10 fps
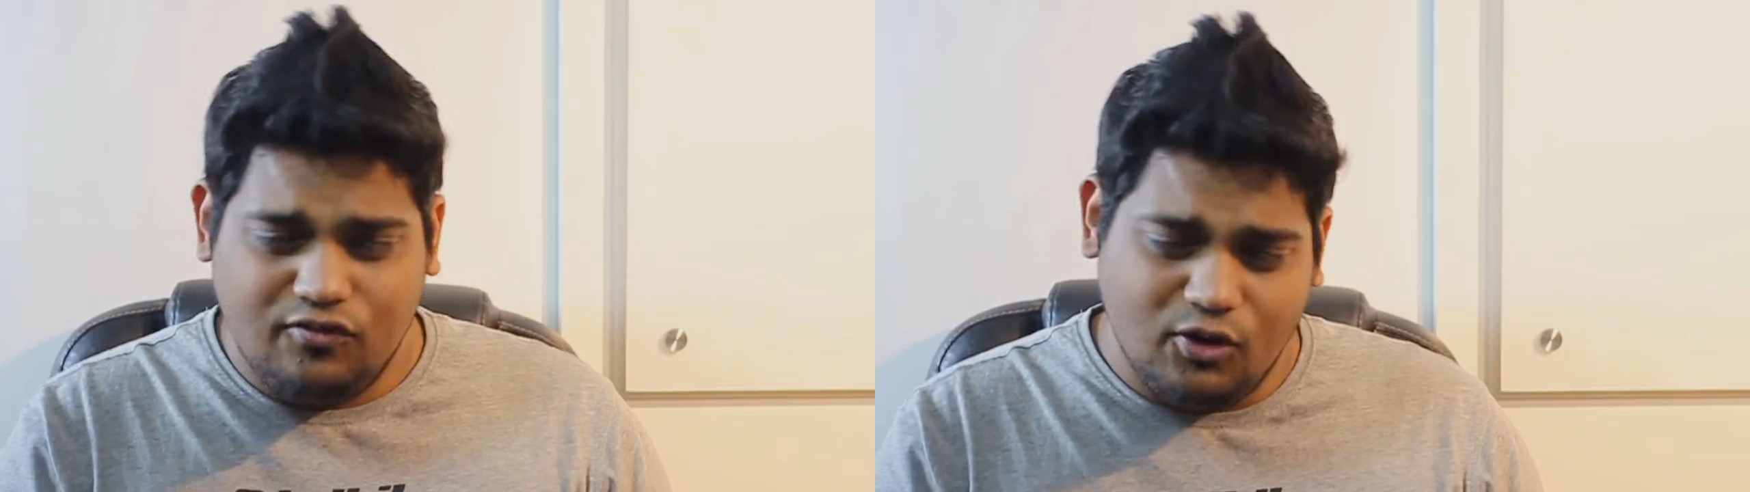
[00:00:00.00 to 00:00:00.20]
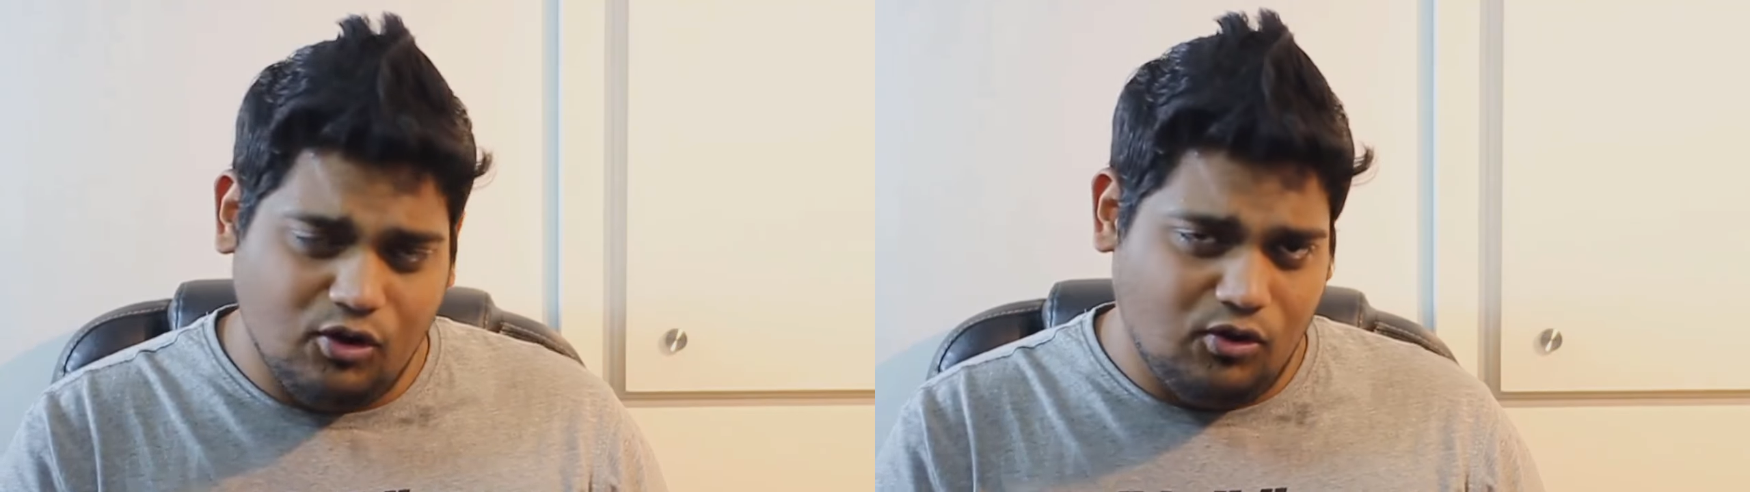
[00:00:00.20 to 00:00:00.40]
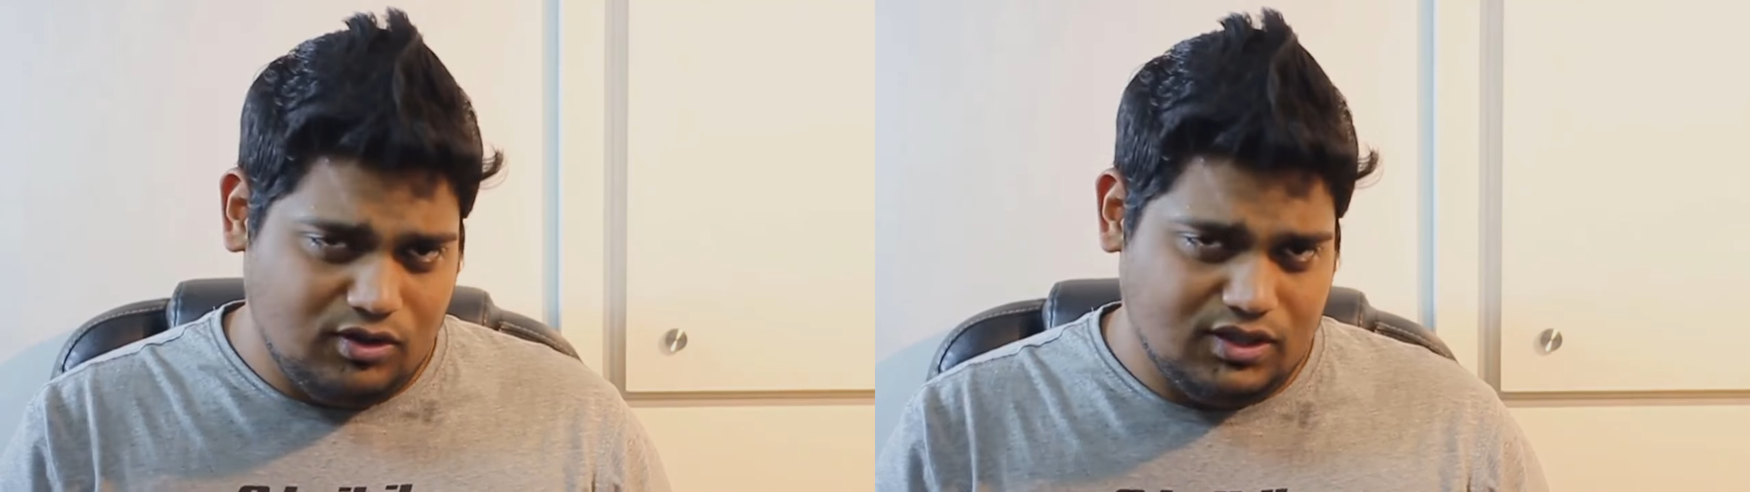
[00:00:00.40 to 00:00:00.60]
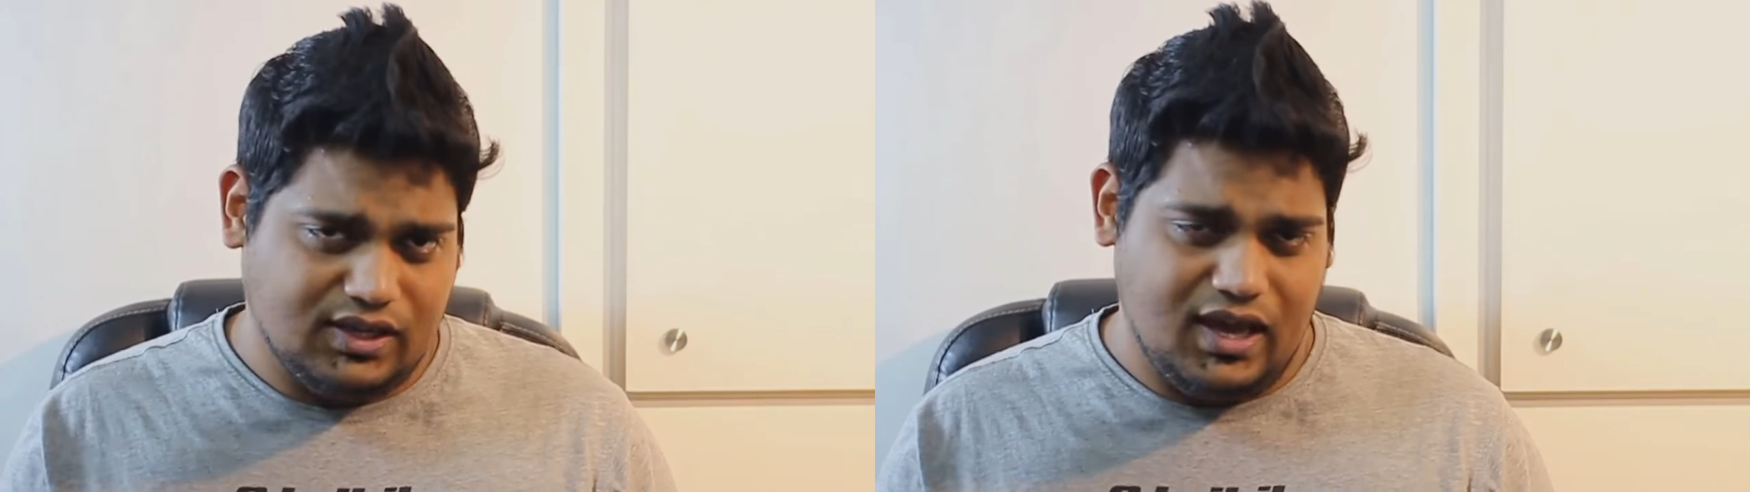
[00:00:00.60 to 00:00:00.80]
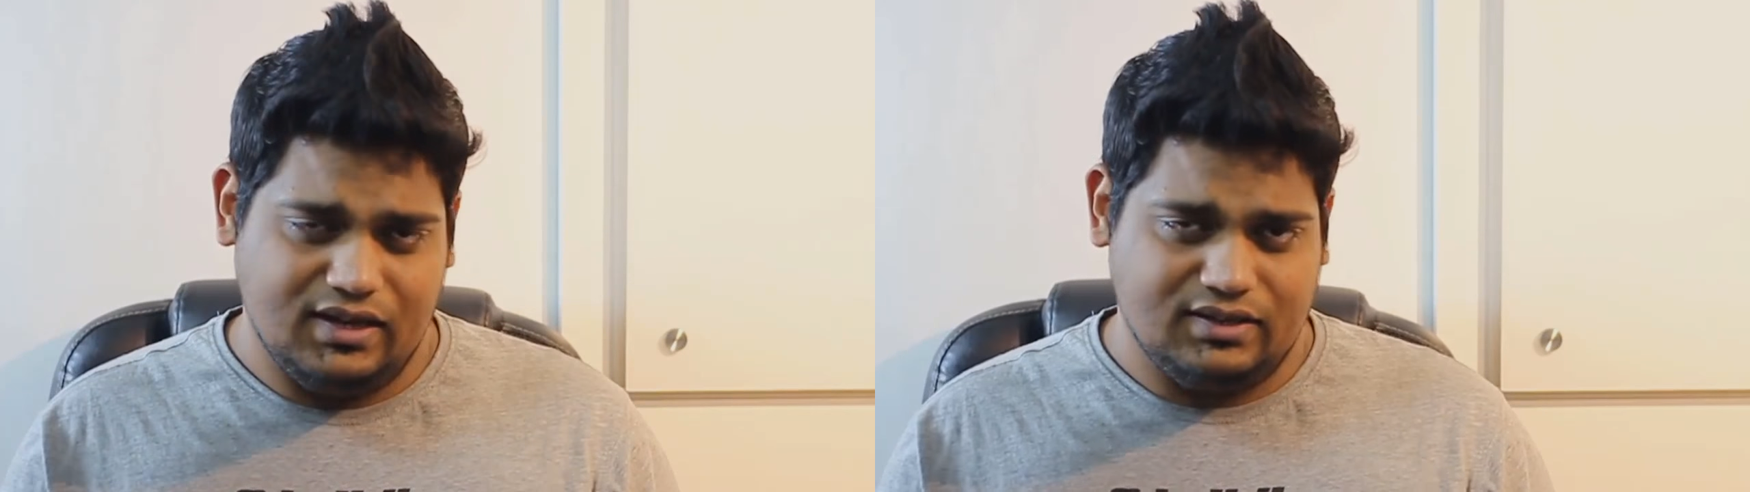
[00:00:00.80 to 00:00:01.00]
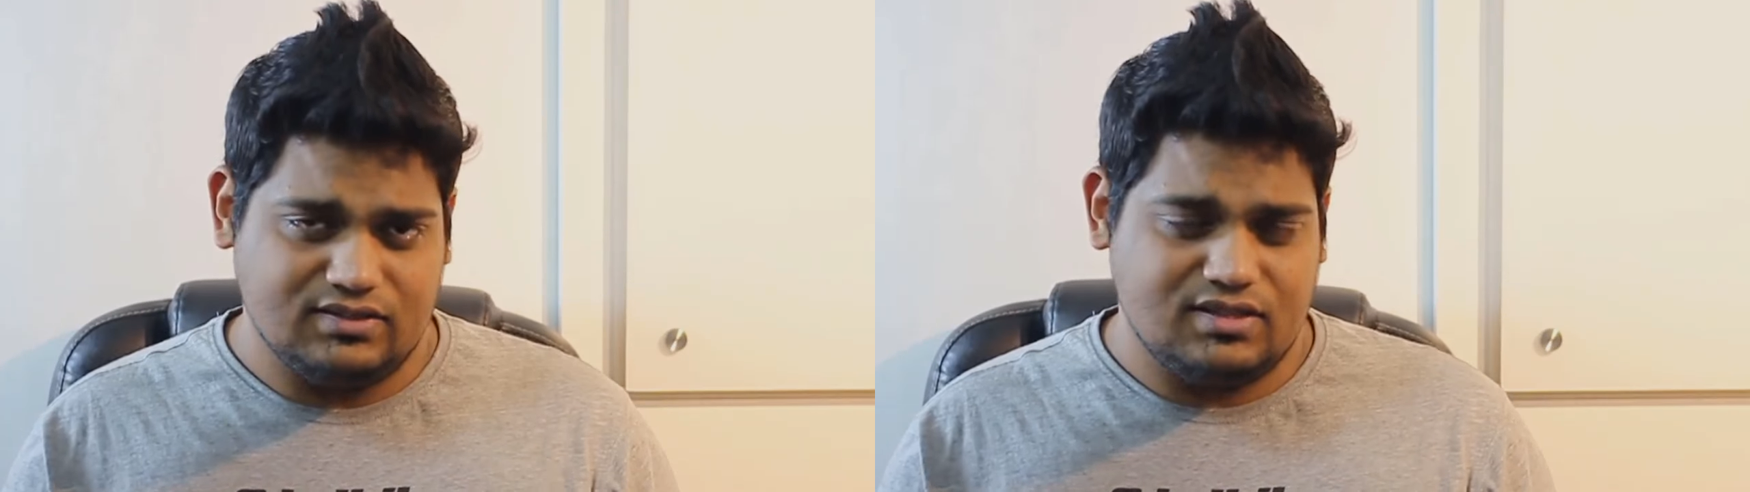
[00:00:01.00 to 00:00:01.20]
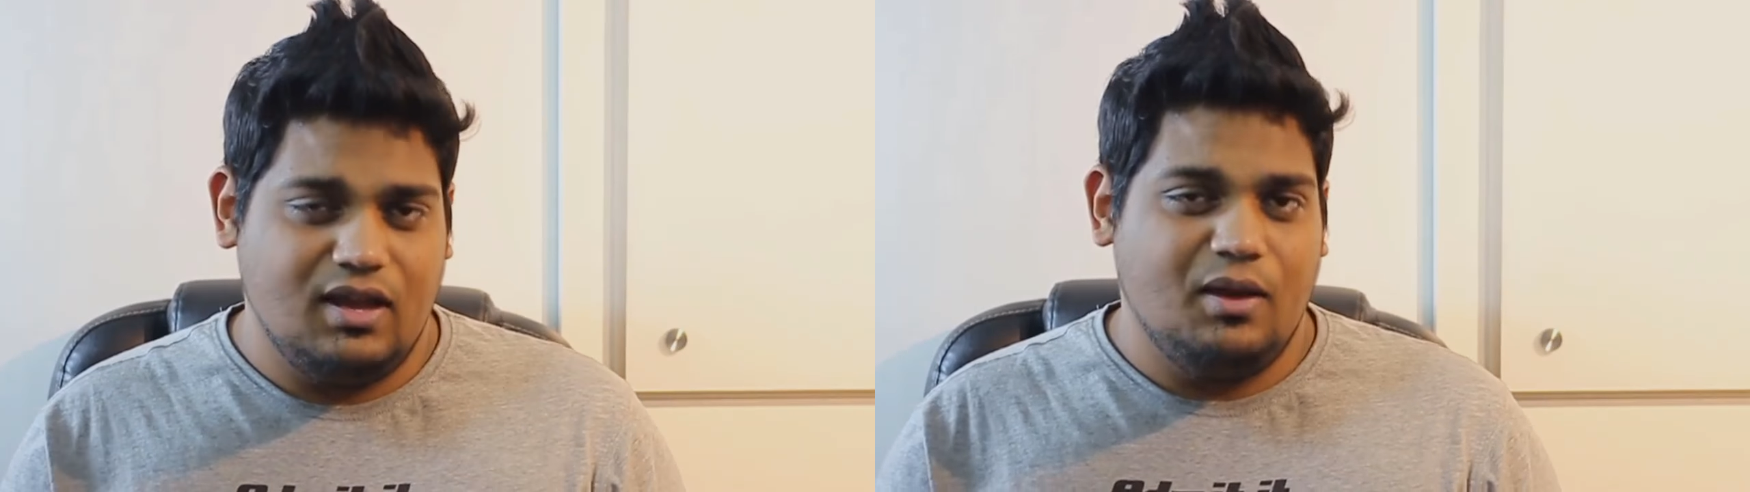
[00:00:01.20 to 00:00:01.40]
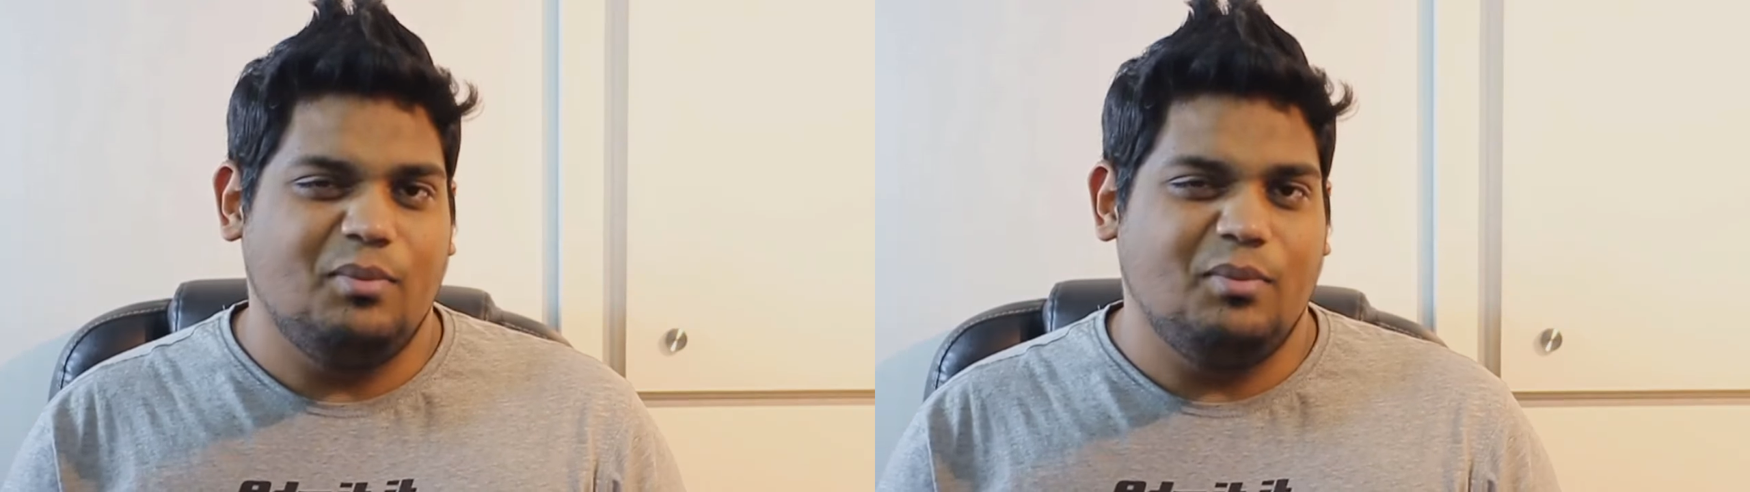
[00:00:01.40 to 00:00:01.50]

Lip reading: for all the characters.